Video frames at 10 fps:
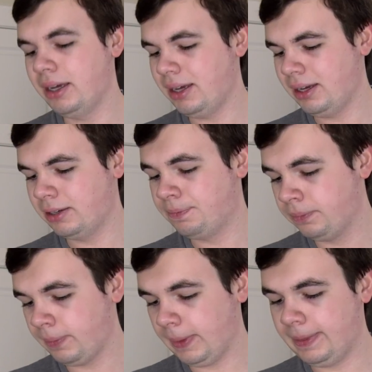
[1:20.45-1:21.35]
and
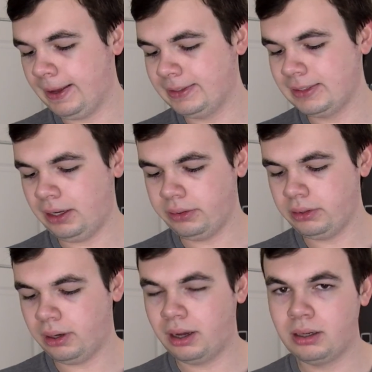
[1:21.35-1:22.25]
that is how
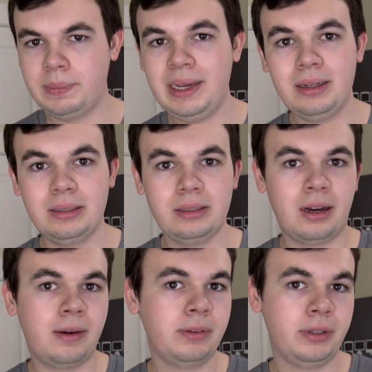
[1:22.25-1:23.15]
you automatically
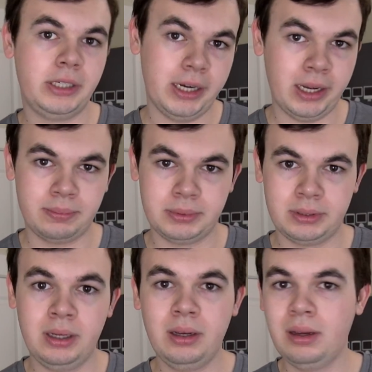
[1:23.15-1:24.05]
offload your apps.